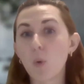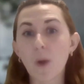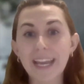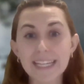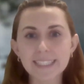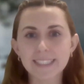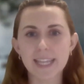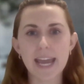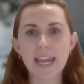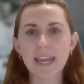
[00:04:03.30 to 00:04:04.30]
what ways do
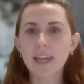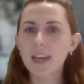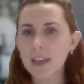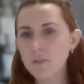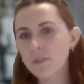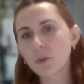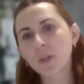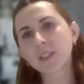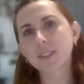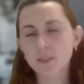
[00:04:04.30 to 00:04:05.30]
they
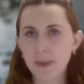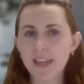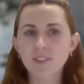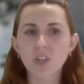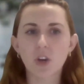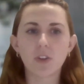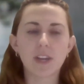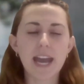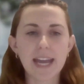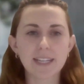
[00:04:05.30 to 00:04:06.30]
influence, depend
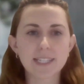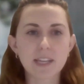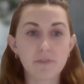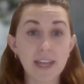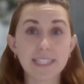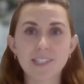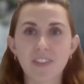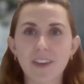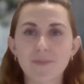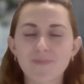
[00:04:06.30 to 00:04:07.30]
on, and affect each
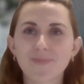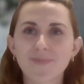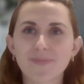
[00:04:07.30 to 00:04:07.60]
other?